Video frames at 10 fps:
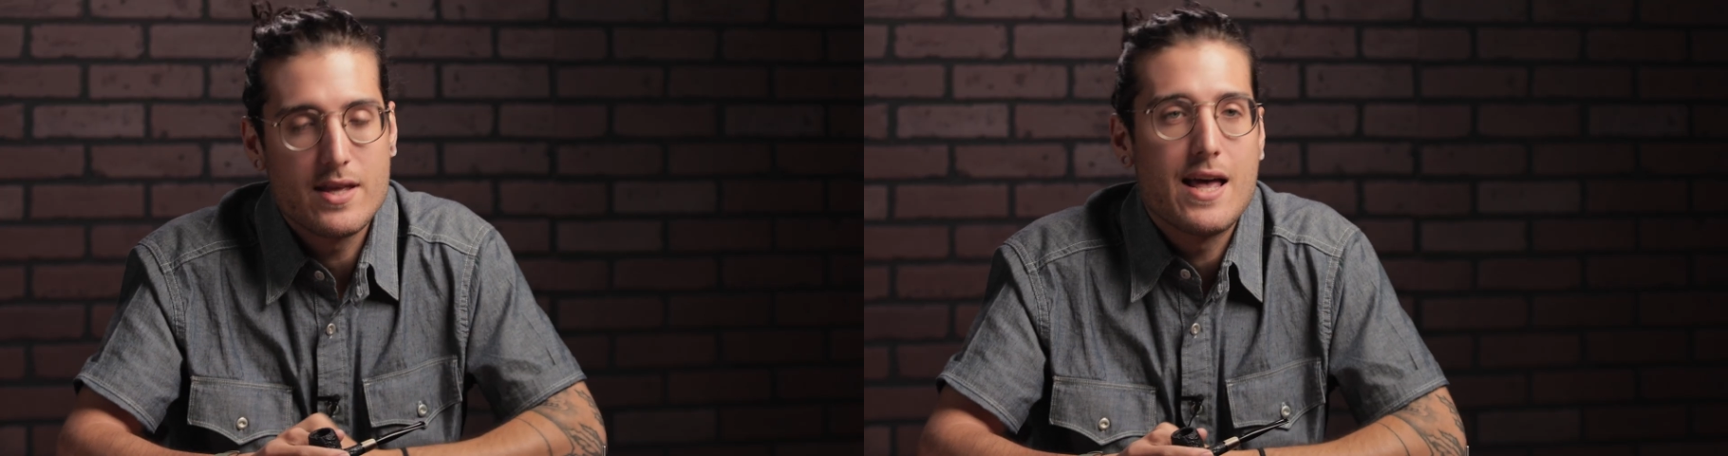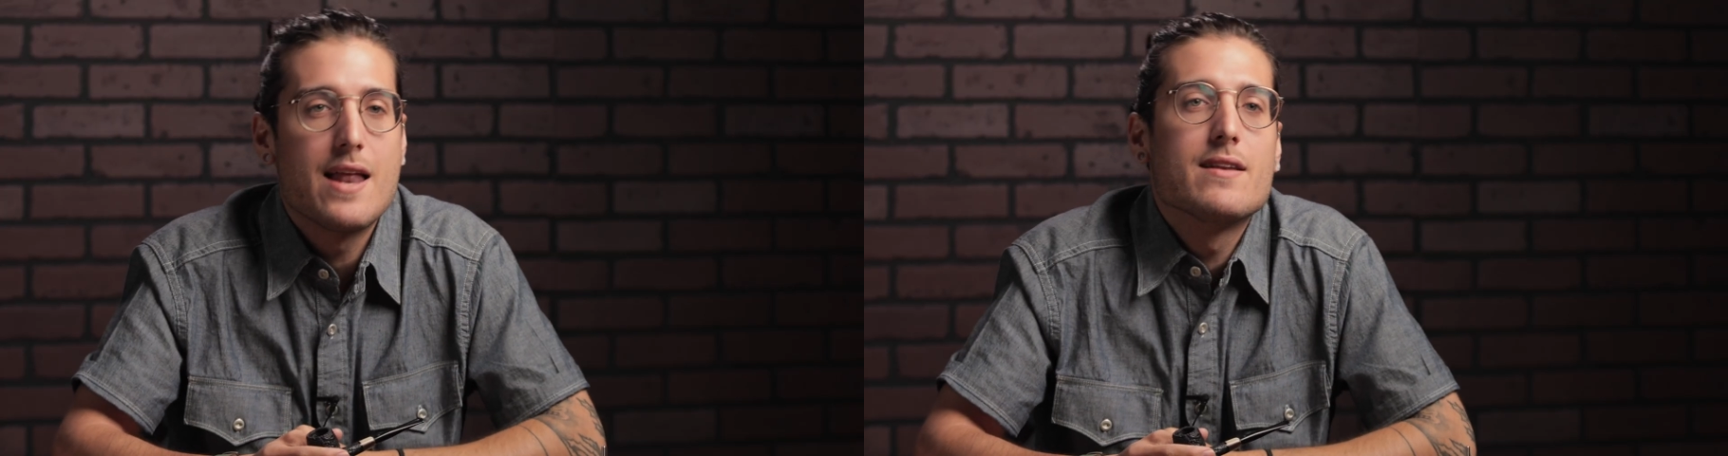
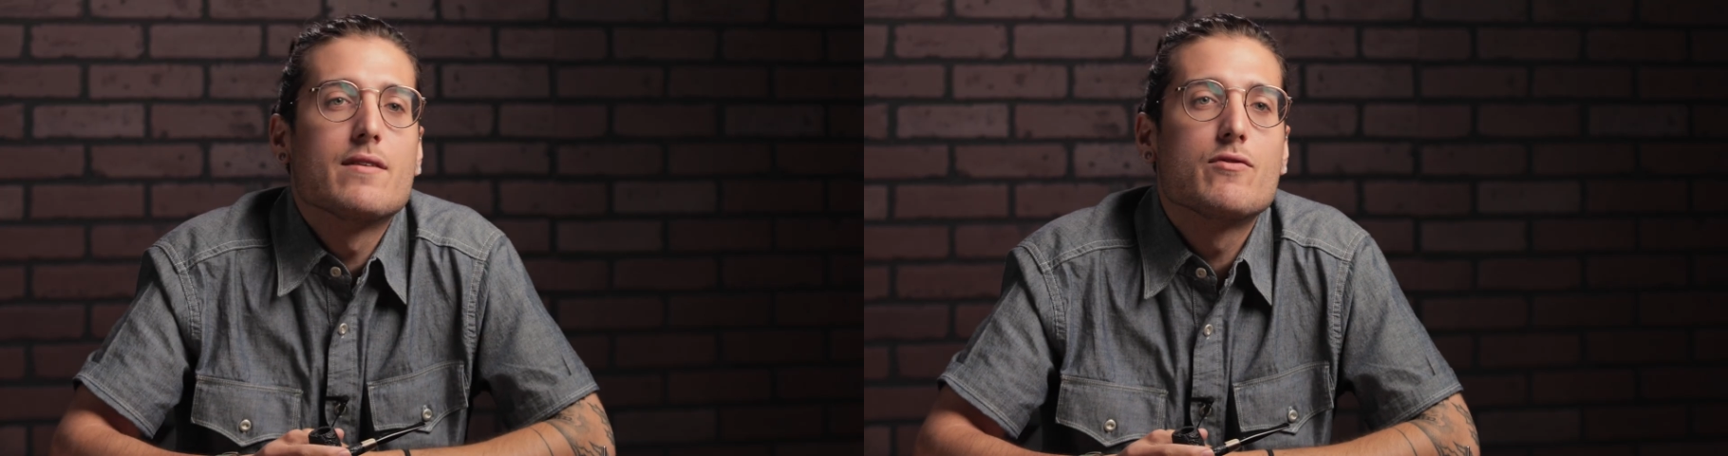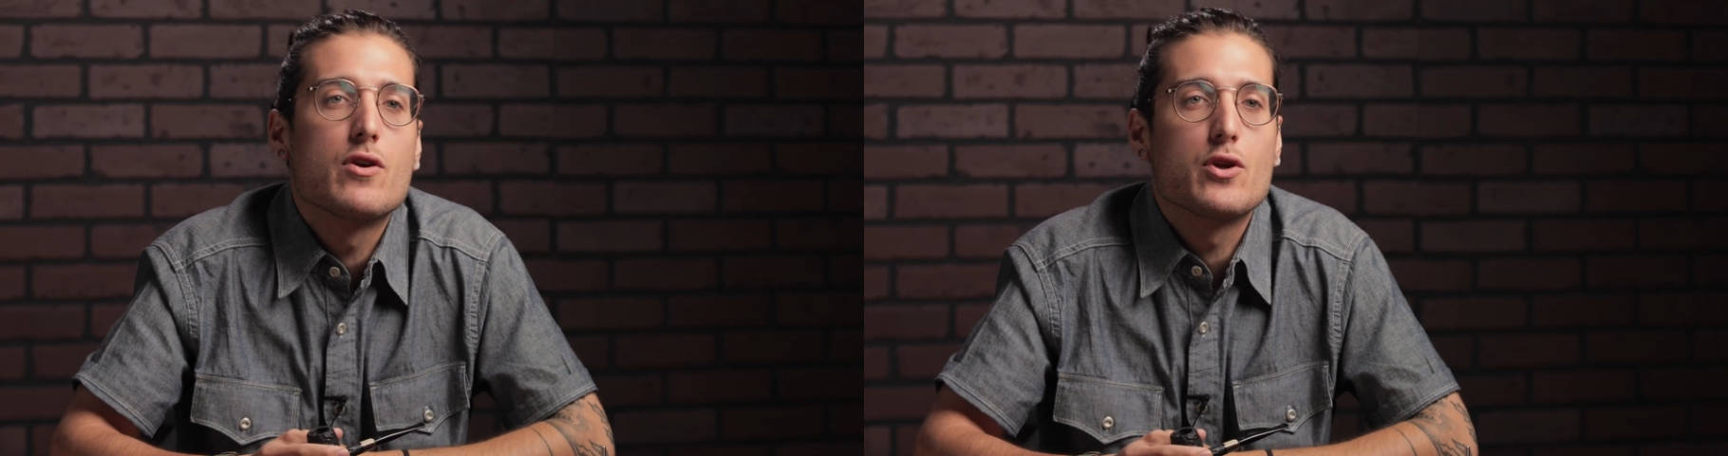the end
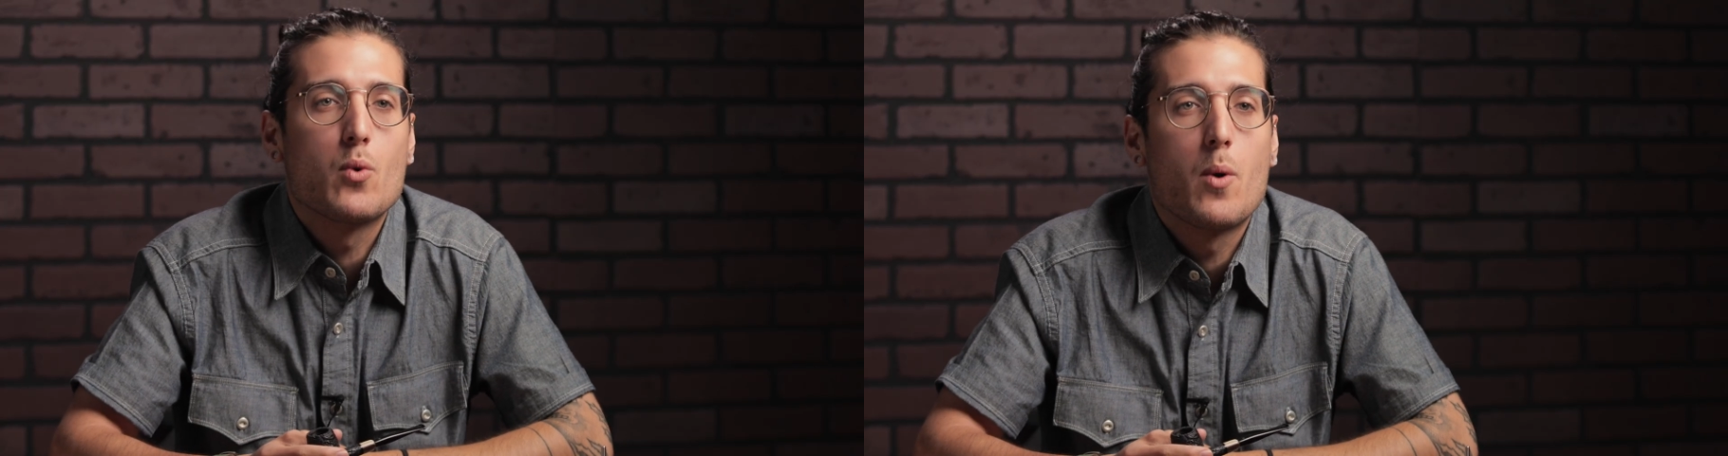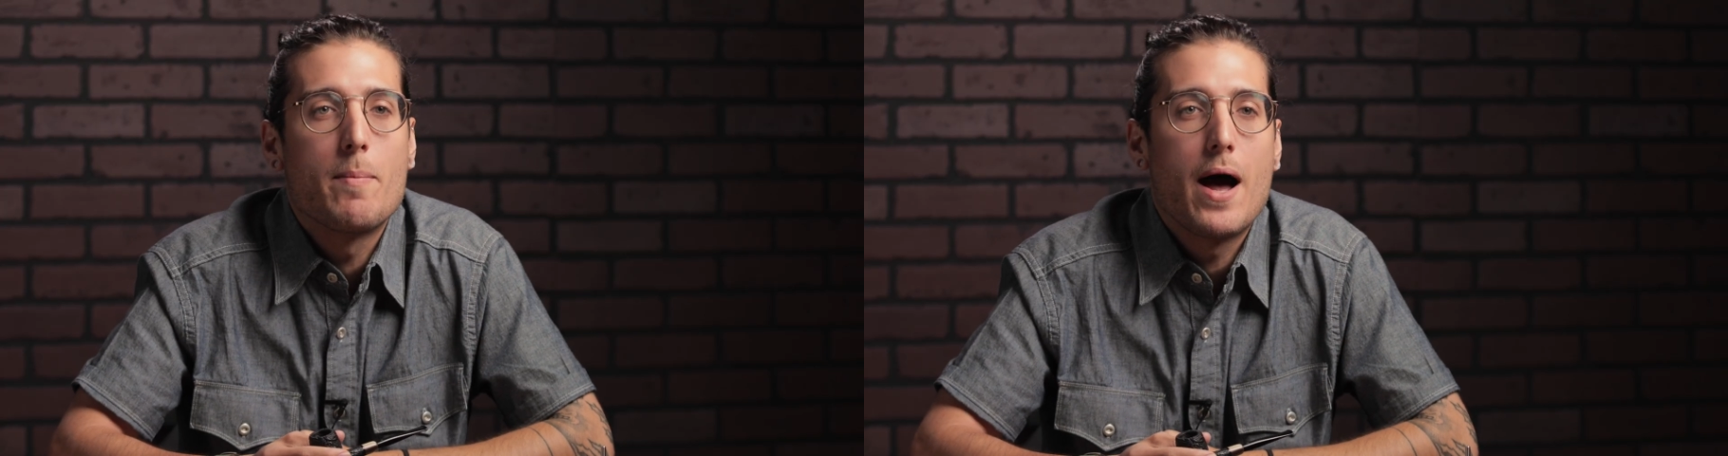of
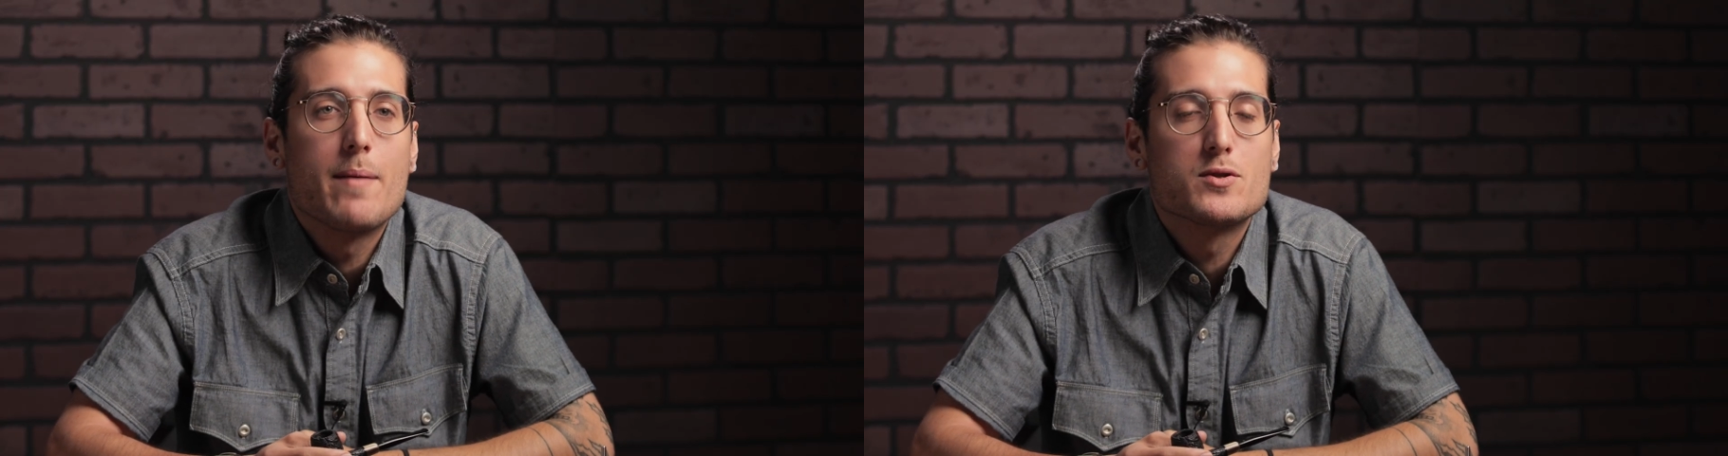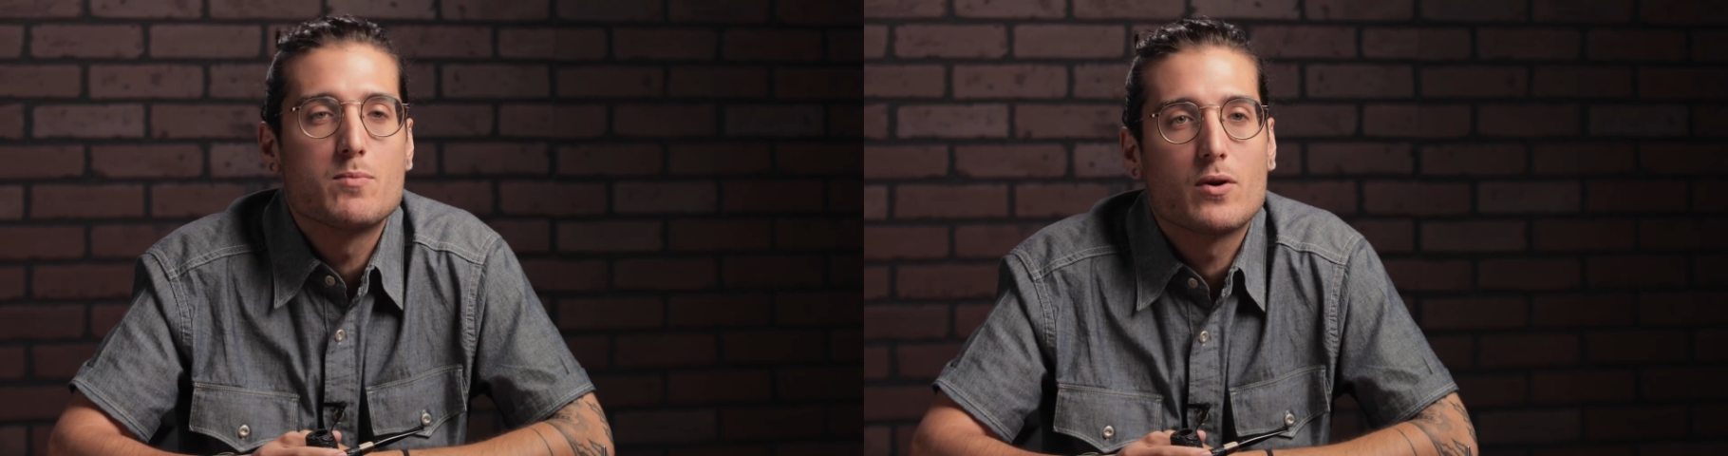your
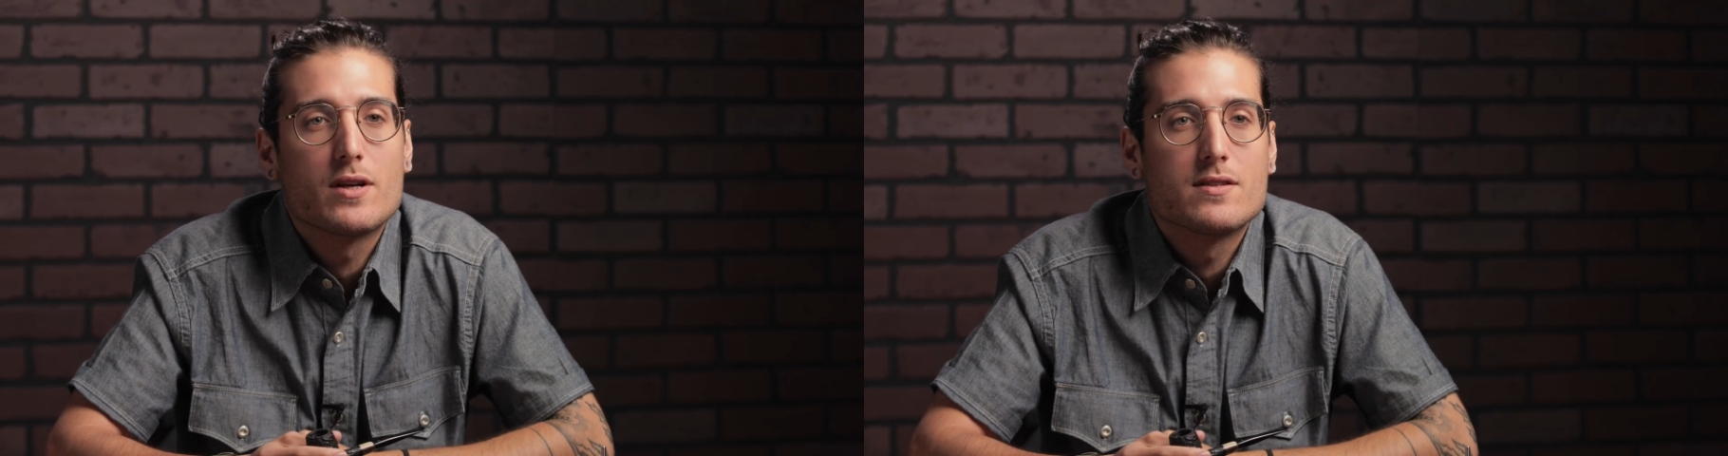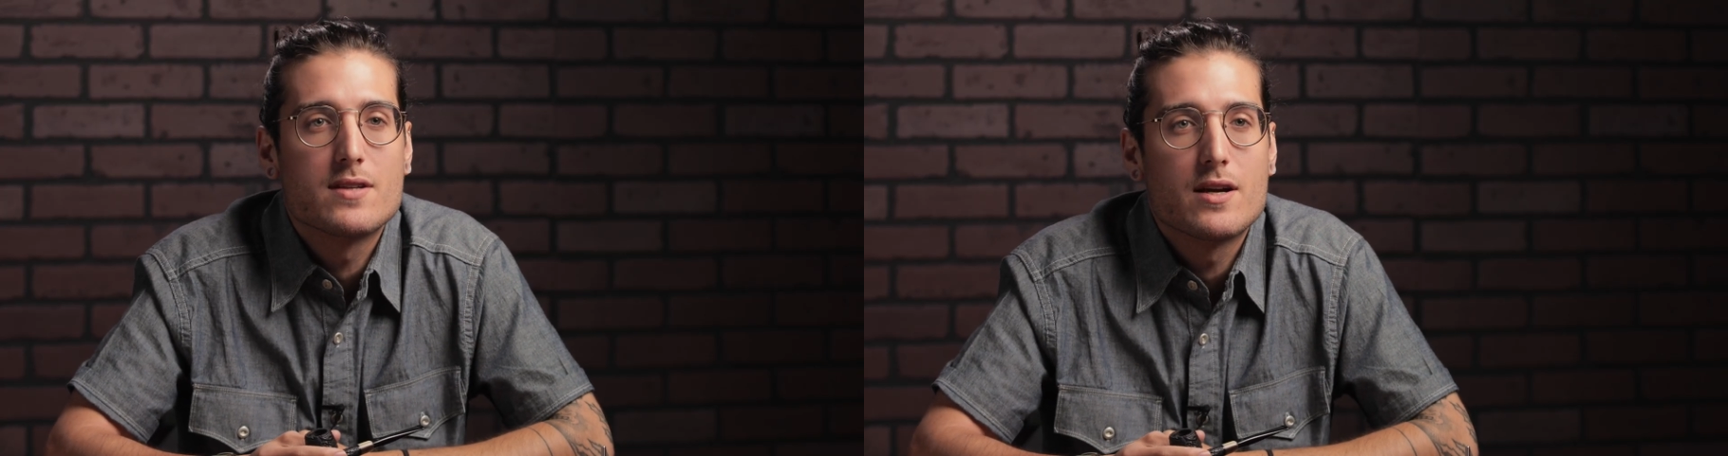pipe
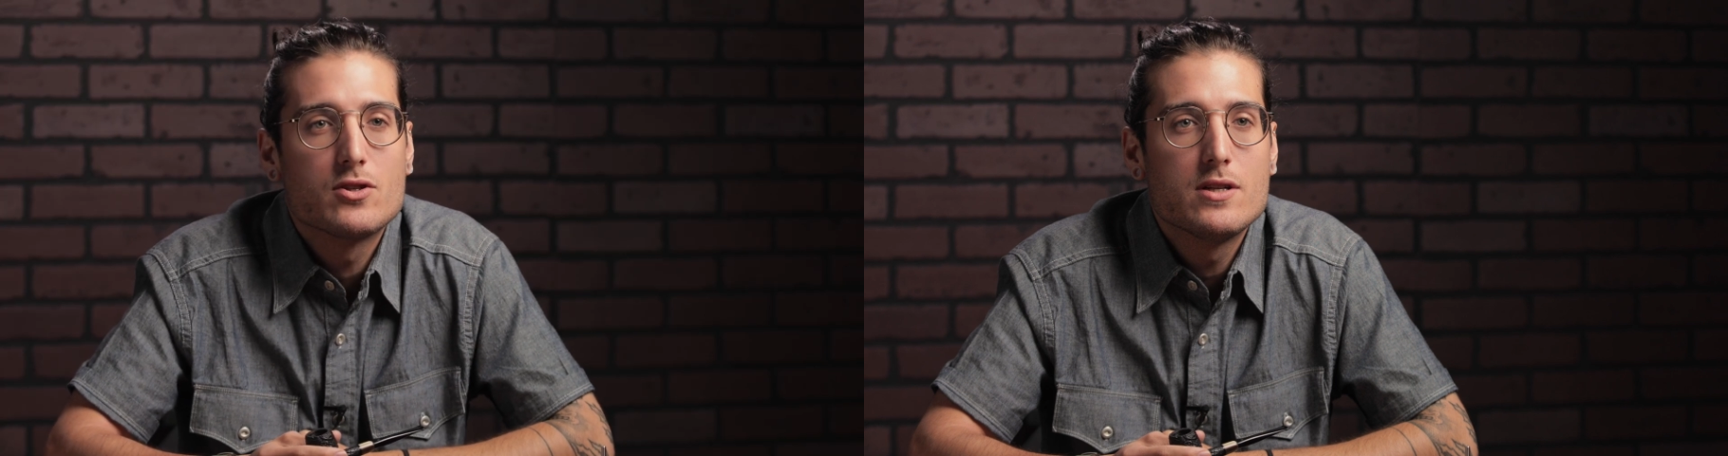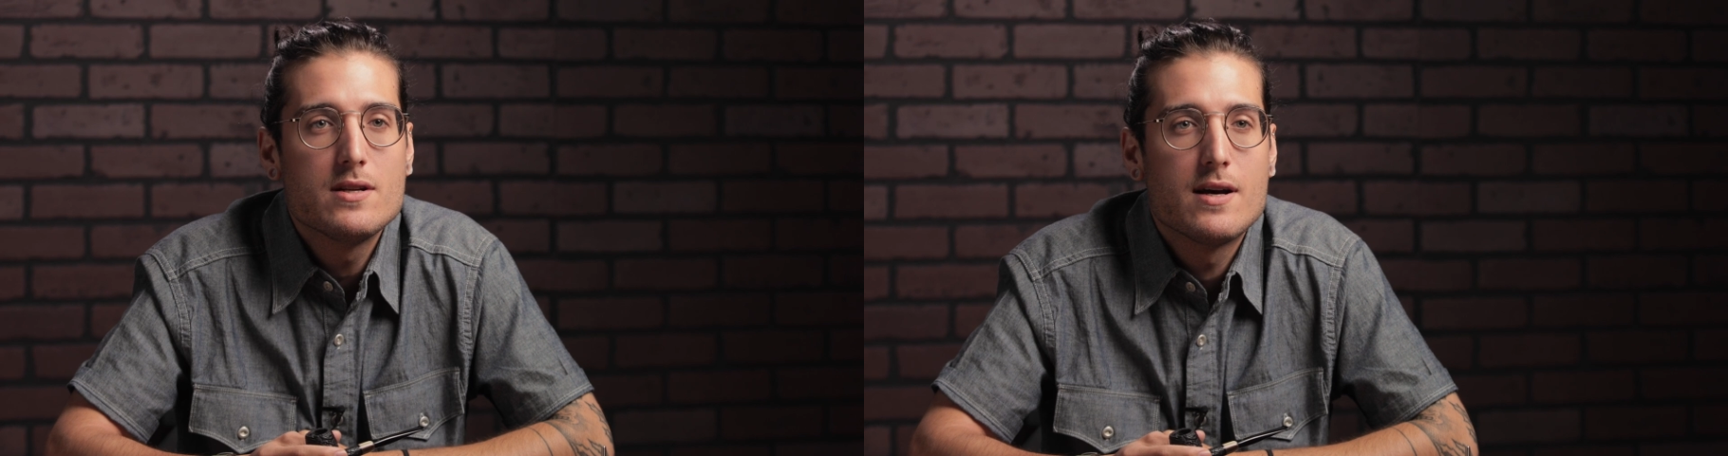smoking
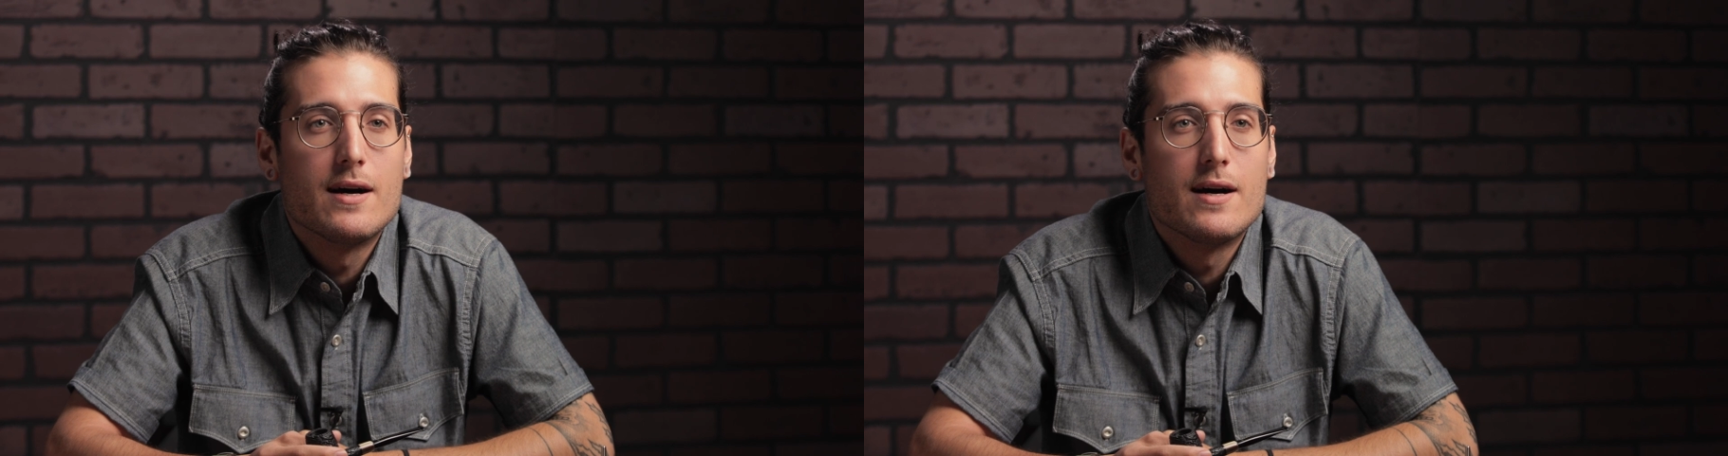session.